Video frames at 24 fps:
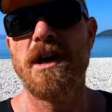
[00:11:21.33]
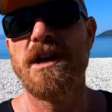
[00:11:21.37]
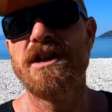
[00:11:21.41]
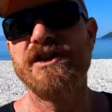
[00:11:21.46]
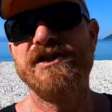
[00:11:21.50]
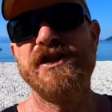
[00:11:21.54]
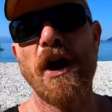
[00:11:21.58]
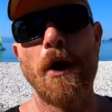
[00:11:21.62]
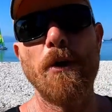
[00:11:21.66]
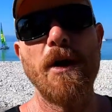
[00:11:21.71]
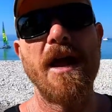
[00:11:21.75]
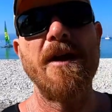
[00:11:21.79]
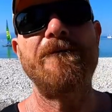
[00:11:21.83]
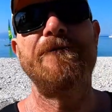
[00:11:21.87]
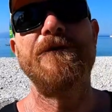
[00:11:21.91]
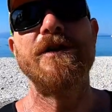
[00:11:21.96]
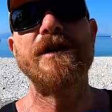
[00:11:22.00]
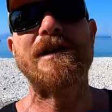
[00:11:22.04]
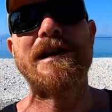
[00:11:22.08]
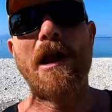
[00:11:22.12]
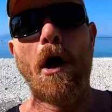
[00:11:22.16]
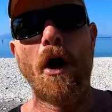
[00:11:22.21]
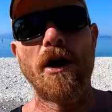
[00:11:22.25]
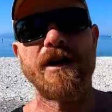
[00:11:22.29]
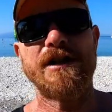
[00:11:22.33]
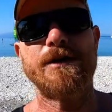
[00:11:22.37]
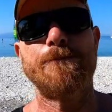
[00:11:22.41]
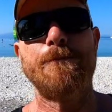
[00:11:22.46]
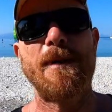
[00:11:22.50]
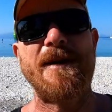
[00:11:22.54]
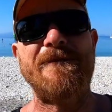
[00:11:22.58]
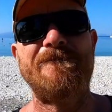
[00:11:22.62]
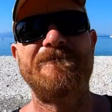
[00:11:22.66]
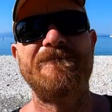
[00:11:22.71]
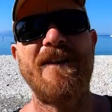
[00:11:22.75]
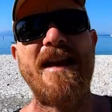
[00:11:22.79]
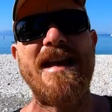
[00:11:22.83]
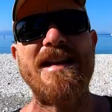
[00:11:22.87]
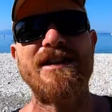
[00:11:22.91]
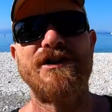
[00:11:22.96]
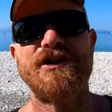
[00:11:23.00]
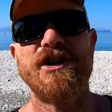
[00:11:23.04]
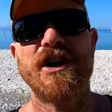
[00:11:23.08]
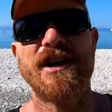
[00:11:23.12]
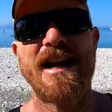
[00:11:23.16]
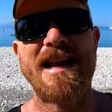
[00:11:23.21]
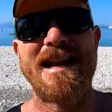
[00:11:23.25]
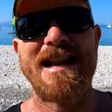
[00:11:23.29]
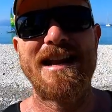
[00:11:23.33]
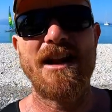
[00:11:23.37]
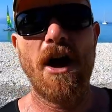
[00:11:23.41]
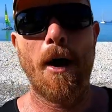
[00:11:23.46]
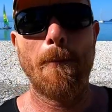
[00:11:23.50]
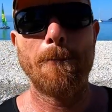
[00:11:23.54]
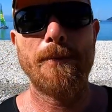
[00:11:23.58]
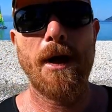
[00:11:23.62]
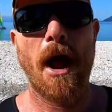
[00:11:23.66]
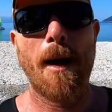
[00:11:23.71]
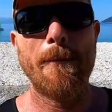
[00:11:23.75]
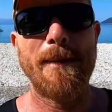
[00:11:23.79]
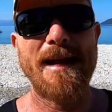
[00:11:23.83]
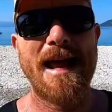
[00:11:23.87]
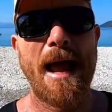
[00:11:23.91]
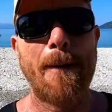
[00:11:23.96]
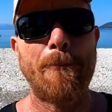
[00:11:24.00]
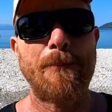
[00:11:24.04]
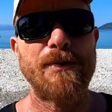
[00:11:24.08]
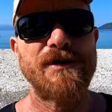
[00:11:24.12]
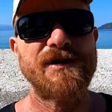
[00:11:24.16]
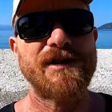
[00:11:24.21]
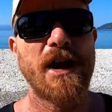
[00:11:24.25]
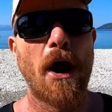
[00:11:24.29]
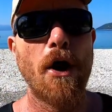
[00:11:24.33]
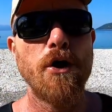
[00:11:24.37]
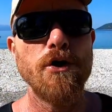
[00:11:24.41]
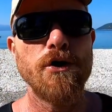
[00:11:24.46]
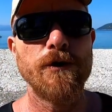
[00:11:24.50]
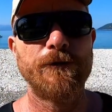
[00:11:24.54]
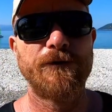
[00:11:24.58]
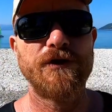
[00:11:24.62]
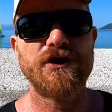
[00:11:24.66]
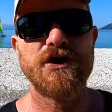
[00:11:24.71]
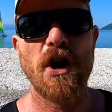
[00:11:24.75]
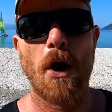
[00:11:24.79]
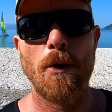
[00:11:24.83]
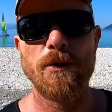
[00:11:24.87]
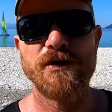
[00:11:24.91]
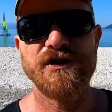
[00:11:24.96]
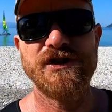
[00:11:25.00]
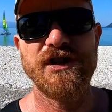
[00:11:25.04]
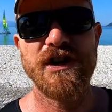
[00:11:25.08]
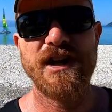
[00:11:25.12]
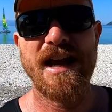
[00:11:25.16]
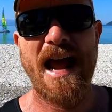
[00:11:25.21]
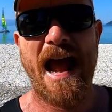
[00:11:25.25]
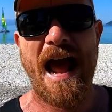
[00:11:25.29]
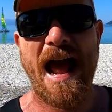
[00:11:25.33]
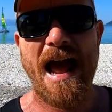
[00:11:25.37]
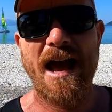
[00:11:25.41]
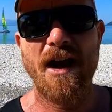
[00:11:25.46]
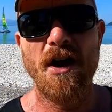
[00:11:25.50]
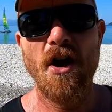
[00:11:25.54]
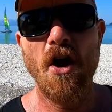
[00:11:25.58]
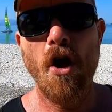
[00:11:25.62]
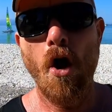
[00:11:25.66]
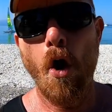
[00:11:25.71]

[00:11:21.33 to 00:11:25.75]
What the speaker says: So if you'd like to be featured in an upcoming episode of Show Us Your Cat,